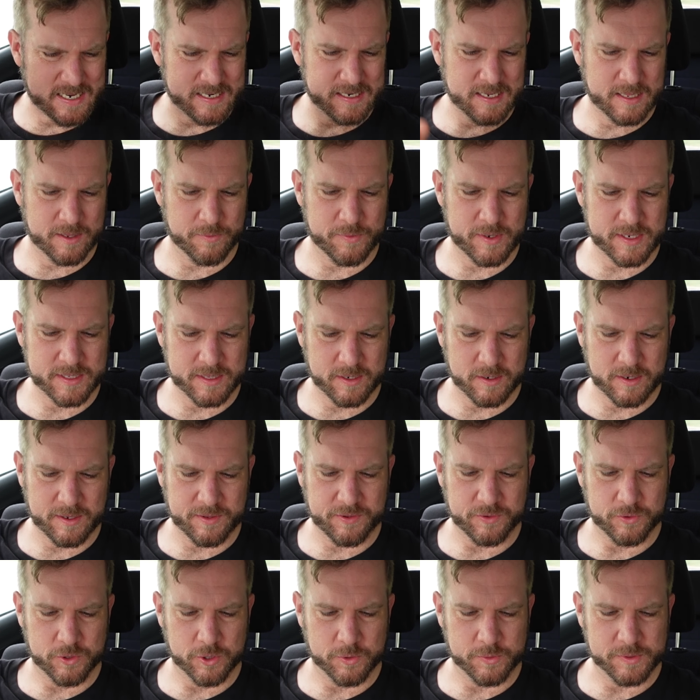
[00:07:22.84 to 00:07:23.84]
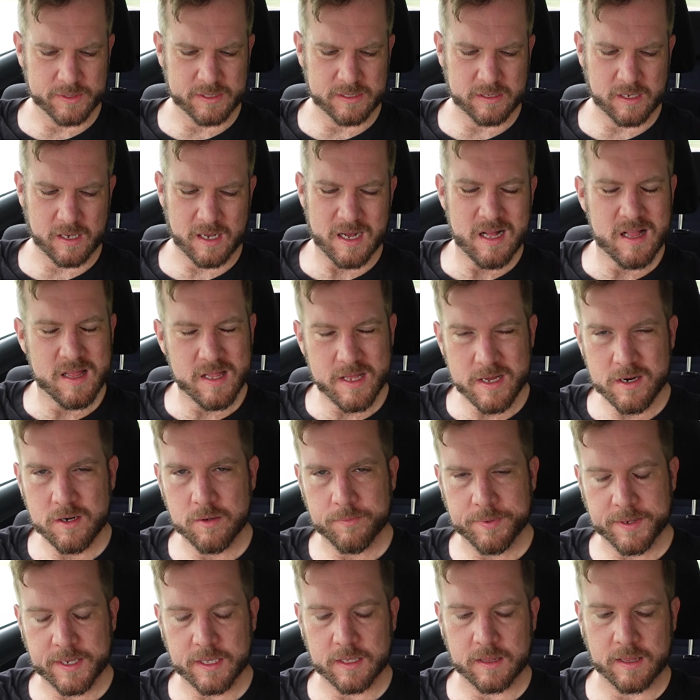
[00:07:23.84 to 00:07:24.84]
Another one that I thought was a
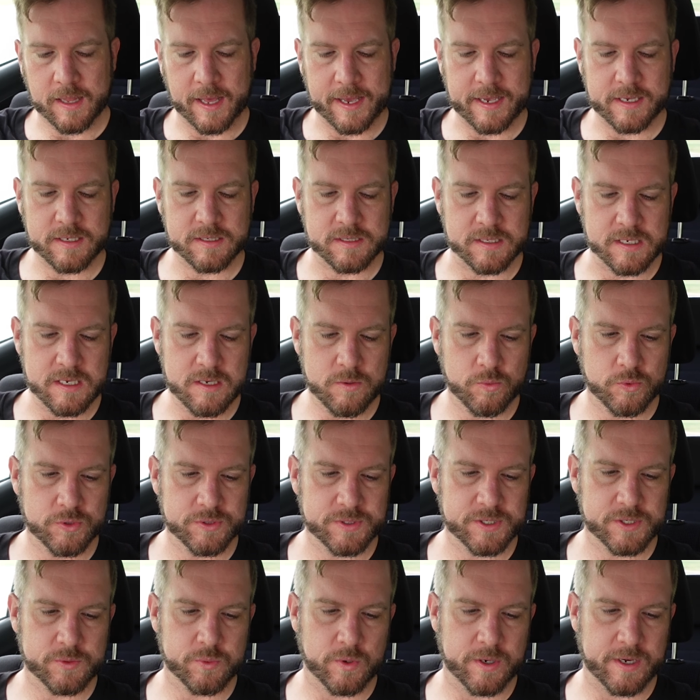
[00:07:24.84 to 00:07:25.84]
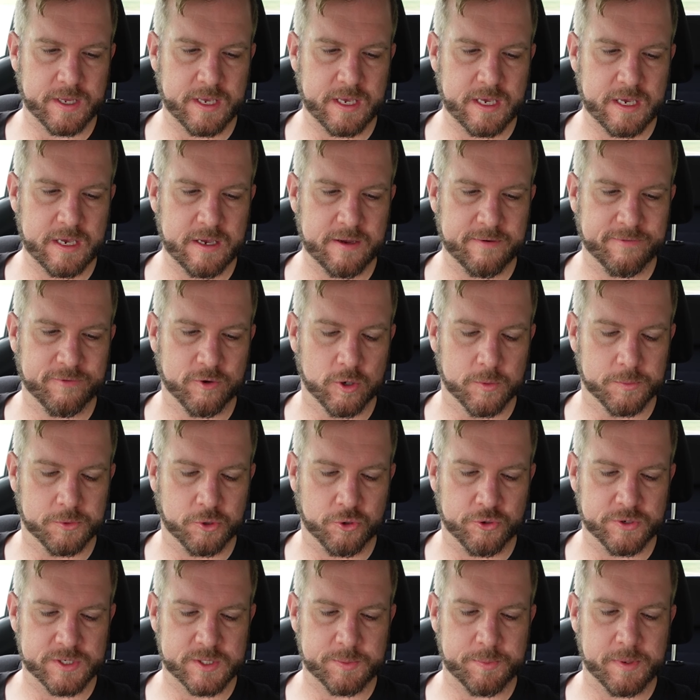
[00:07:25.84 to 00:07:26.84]
little bit lazy was this one here from
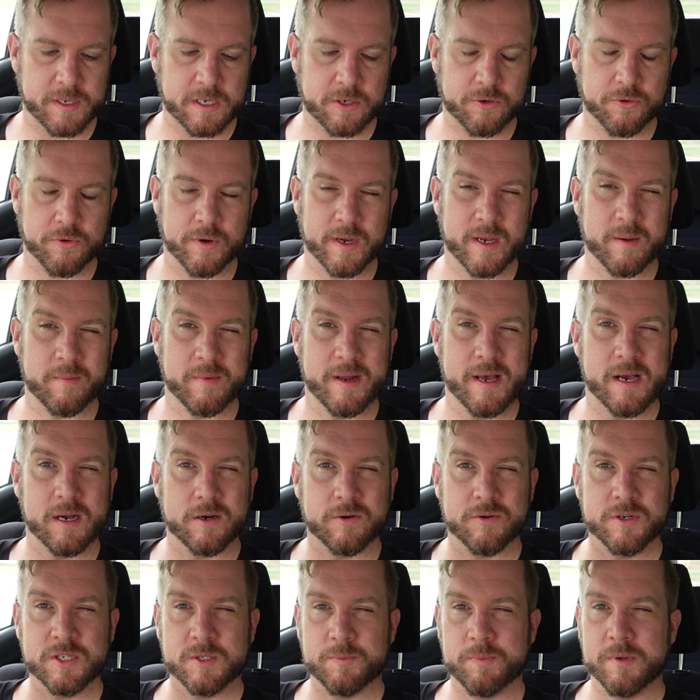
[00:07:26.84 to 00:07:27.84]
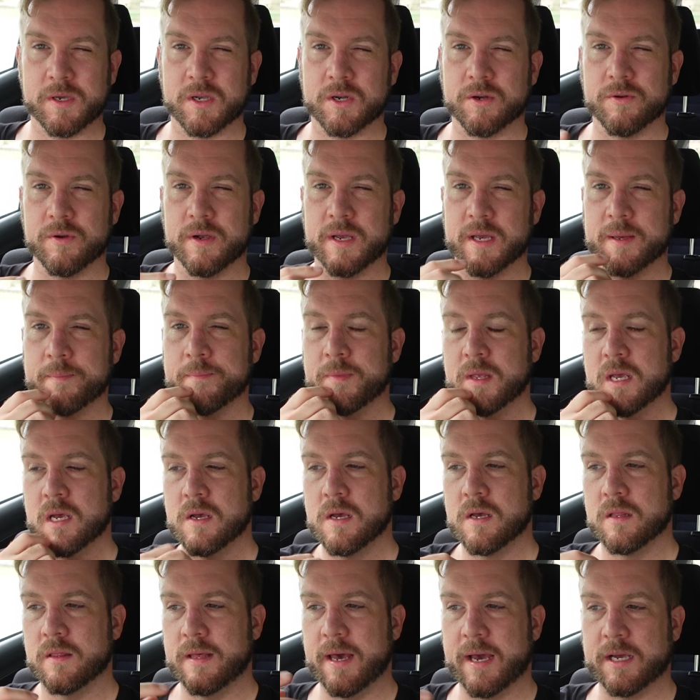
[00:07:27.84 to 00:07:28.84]
Krispy Kreme. Now Krispy Kreme,
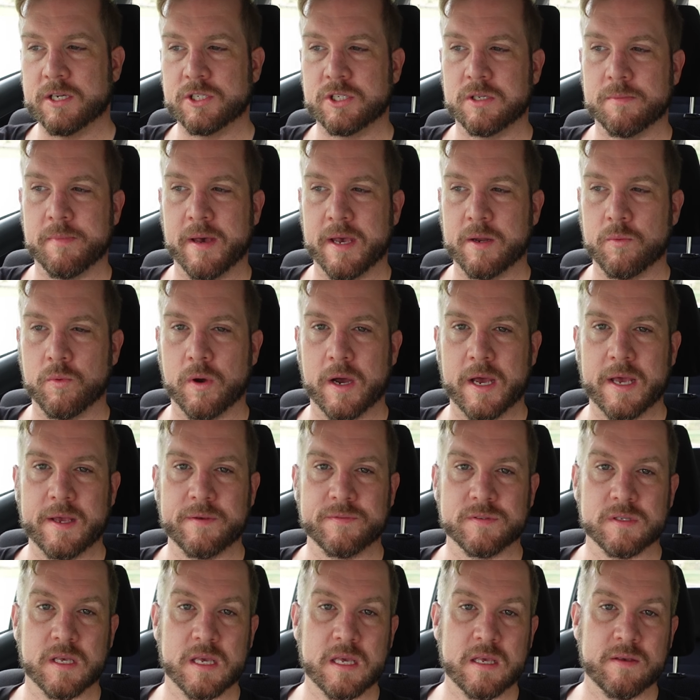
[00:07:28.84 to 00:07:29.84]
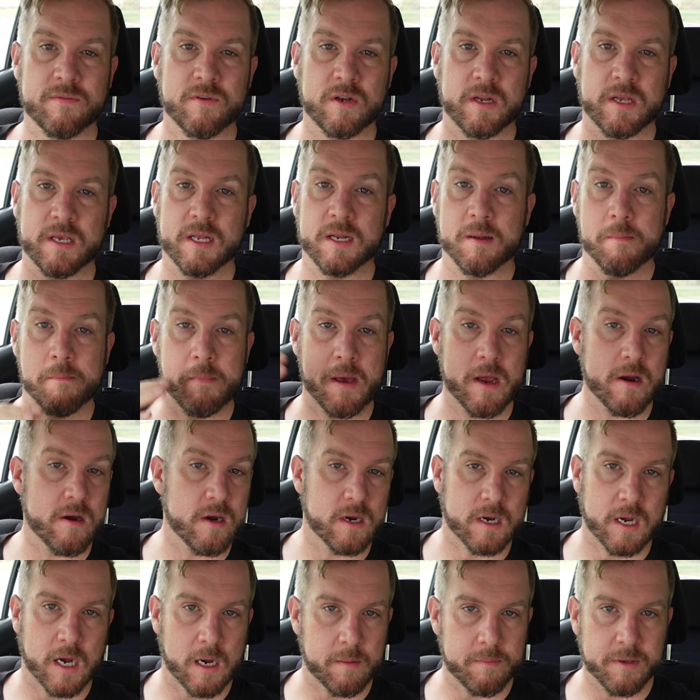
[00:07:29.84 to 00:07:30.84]
they actually made waves even in
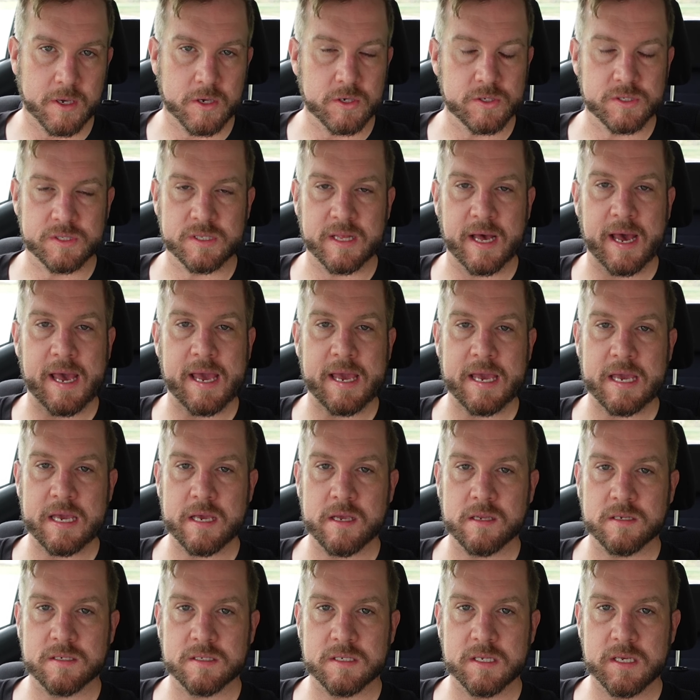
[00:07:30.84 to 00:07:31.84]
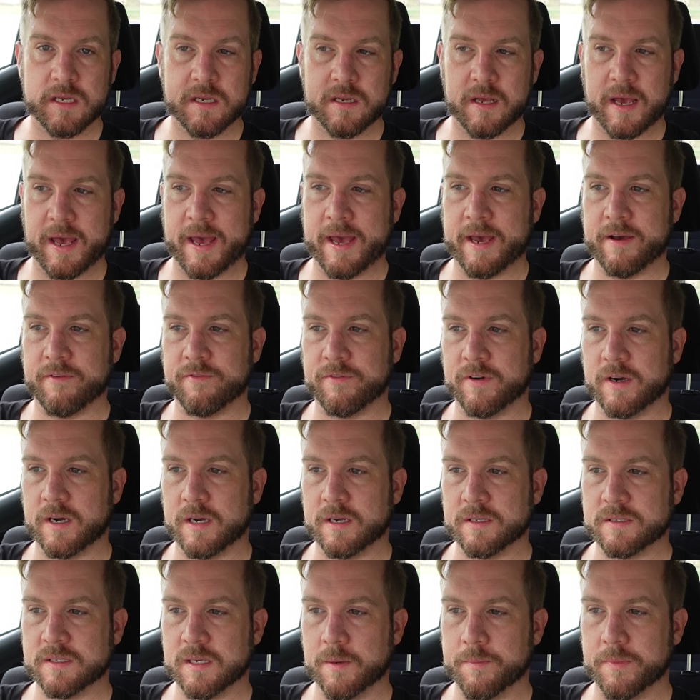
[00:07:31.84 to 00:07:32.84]
America because they did
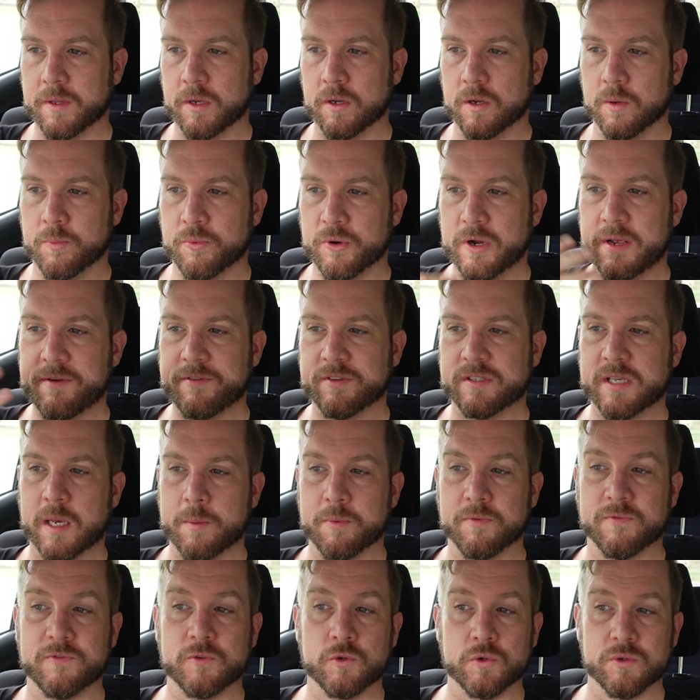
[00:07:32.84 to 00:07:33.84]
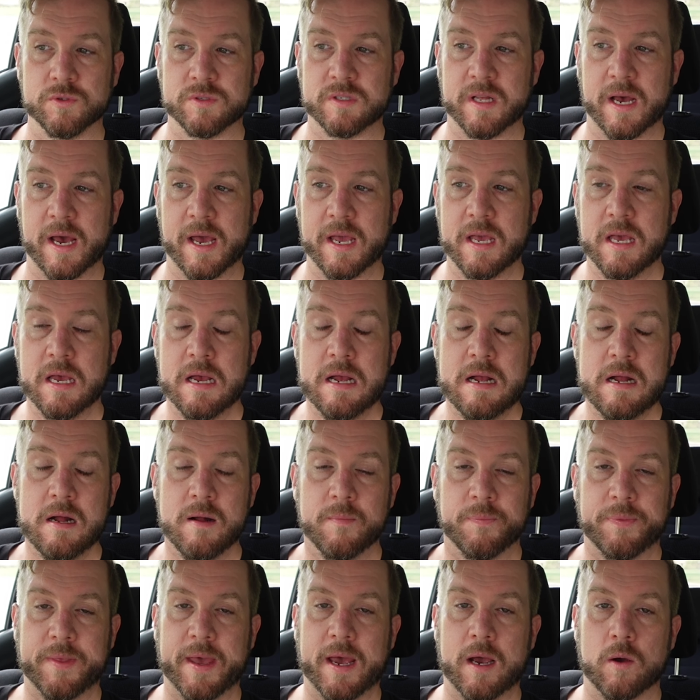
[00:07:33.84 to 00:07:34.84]
have something on a previous April Fool's Day
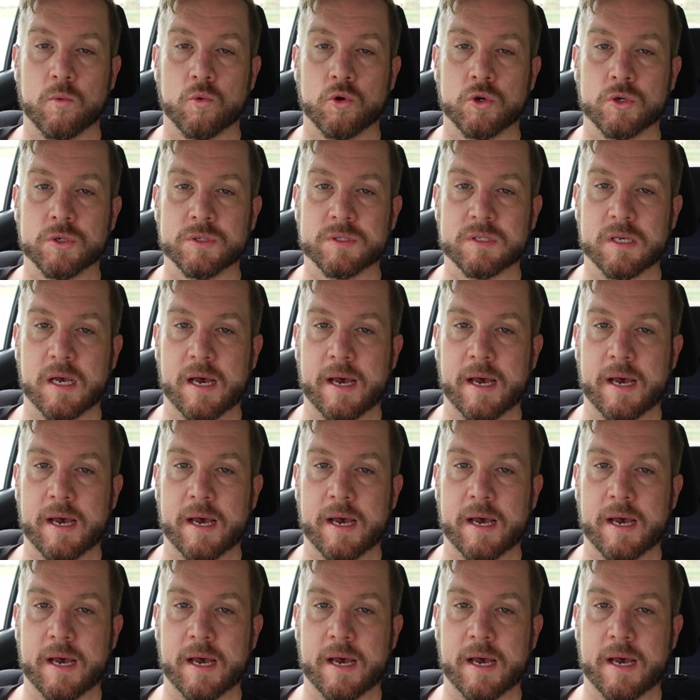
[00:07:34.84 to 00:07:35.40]
that was